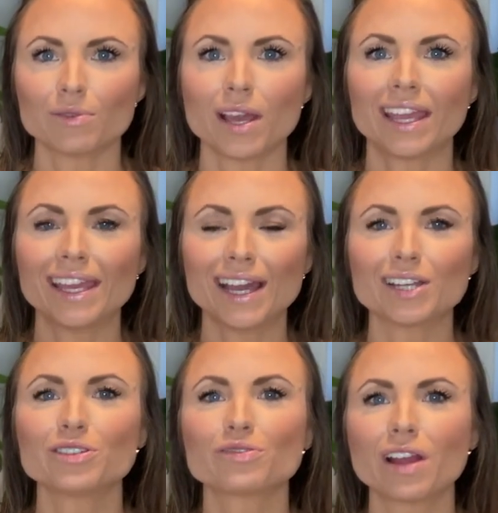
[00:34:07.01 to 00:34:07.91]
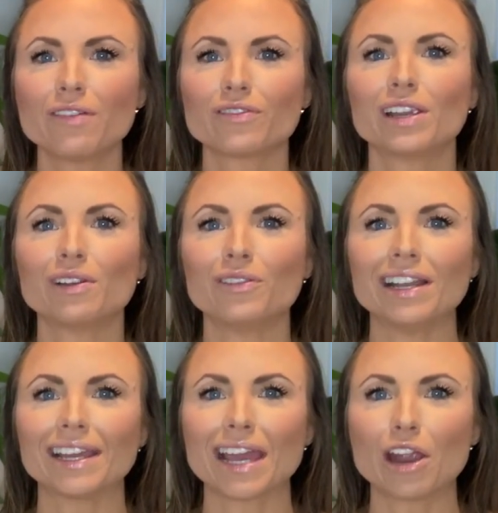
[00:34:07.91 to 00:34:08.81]
he had to drive really,
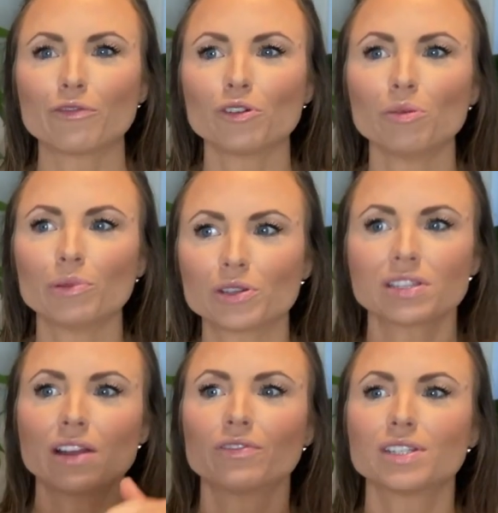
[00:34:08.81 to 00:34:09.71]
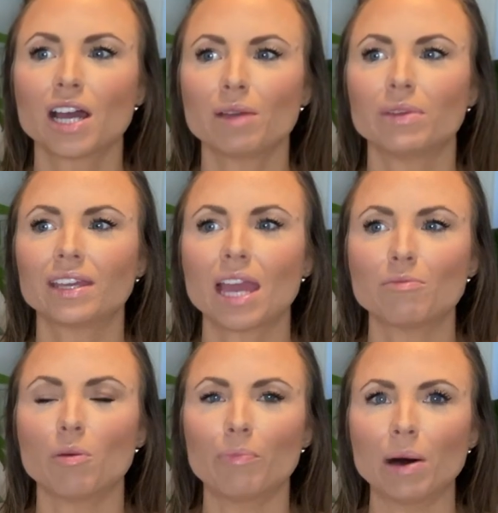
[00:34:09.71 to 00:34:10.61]
really careful because every time it came
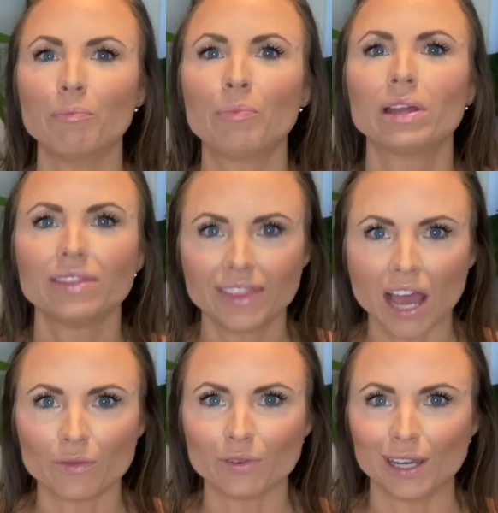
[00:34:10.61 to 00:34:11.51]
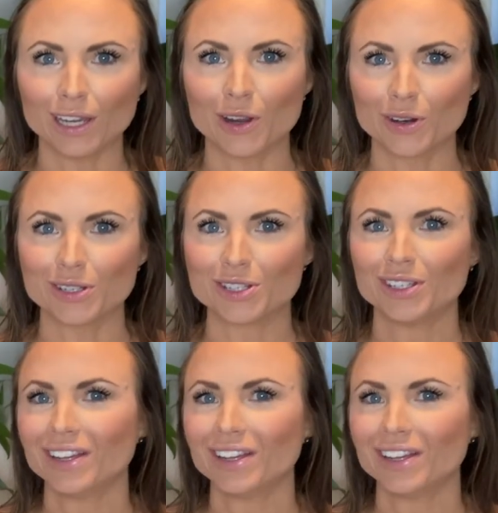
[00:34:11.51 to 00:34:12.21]
a bump, that really hurt.